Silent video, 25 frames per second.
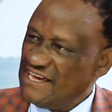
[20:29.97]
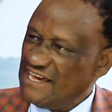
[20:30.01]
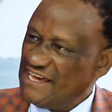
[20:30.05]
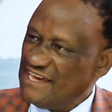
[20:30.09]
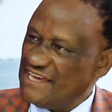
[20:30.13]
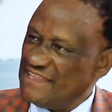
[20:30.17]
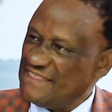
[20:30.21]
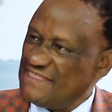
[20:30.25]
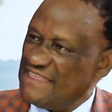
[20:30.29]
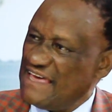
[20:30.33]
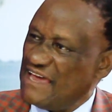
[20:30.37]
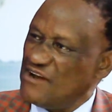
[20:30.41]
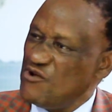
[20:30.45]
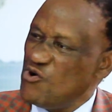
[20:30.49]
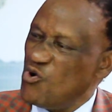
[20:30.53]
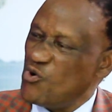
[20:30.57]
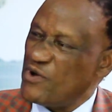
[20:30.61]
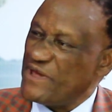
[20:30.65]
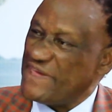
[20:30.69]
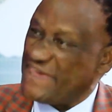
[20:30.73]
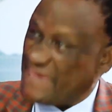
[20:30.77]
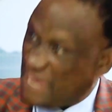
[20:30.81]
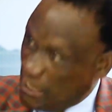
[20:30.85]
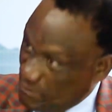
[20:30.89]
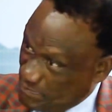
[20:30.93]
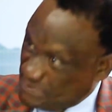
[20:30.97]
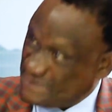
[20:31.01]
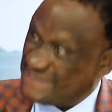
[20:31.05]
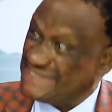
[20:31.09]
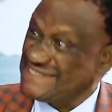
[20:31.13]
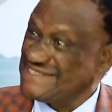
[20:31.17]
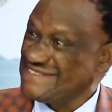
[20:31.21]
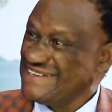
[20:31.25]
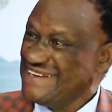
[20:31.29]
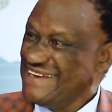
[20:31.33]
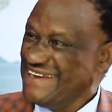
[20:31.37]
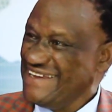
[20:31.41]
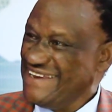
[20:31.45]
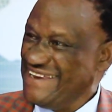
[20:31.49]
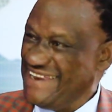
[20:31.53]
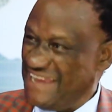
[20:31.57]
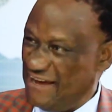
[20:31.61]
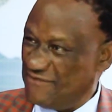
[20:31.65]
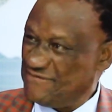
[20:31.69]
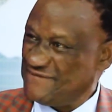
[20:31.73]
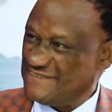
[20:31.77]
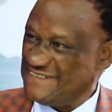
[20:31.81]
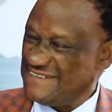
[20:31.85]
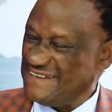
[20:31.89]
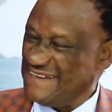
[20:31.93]
there are no gaps
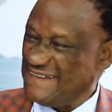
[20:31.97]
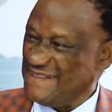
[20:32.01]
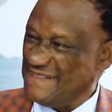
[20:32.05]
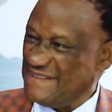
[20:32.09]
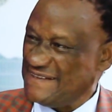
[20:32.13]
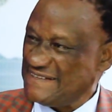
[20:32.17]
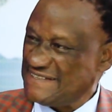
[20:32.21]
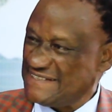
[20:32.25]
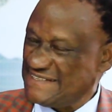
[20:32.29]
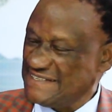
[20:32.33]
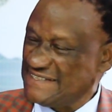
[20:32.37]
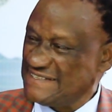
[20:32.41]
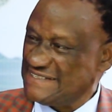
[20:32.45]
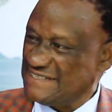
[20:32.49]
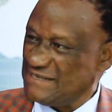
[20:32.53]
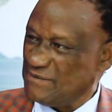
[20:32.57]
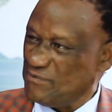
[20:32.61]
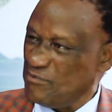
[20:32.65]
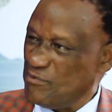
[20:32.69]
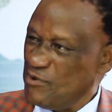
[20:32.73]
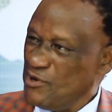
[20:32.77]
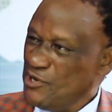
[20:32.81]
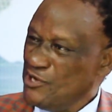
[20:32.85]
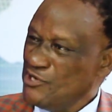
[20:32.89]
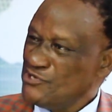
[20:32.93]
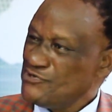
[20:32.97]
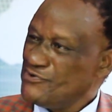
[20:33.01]
left in the system,